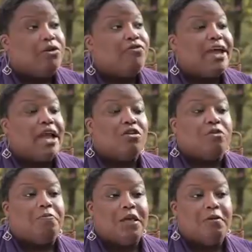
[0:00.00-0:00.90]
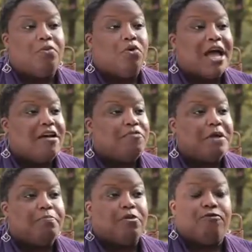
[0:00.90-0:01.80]
found people have
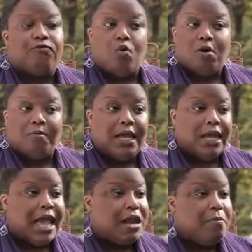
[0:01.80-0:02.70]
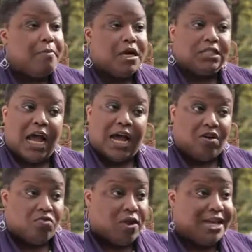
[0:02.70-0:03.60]
been performing at a much
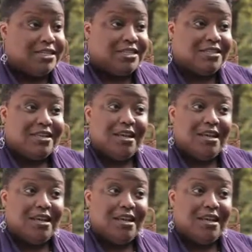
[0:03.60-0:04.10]
higher rate.